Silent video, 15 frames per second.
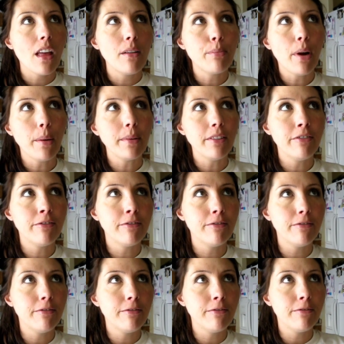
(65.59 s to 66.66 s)
probably
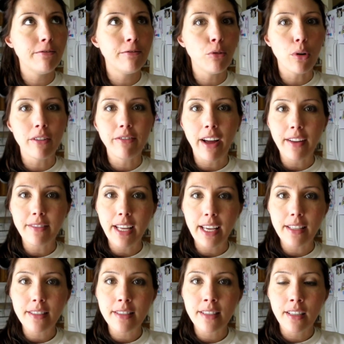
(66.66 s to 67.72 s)
4 or 5
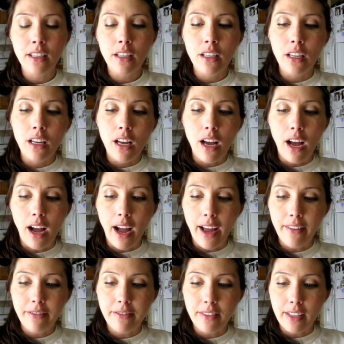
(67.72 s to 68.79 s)
days,
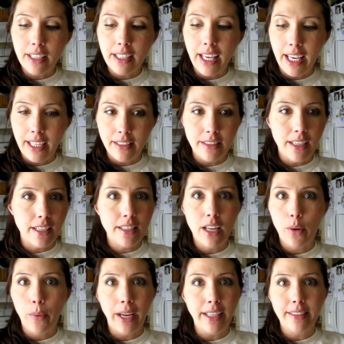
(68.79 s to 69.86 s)
I've gained a ton
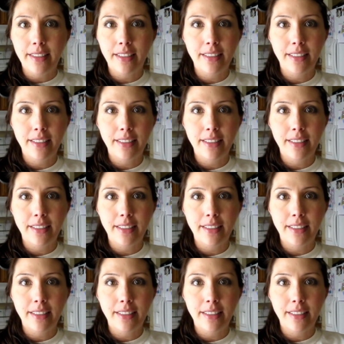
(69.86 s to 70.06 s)
of weight.